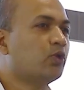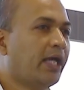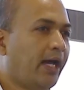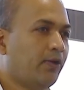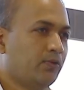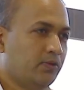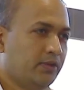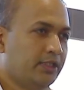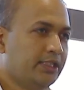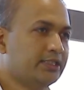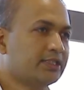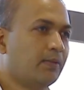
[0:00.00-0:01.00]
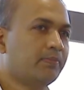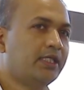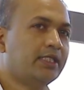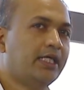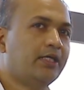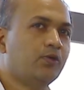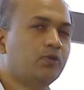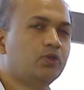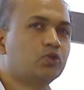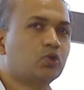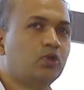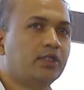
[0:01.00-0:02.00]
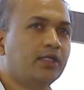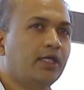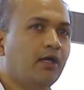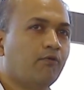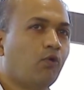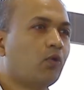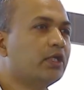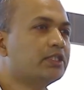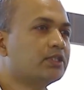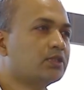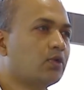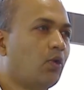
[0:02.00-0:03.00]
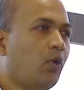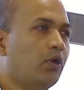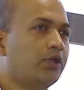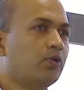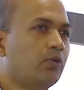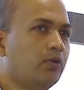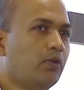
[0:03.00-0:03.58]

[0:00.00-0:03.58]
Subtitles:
should have is something that you should focus on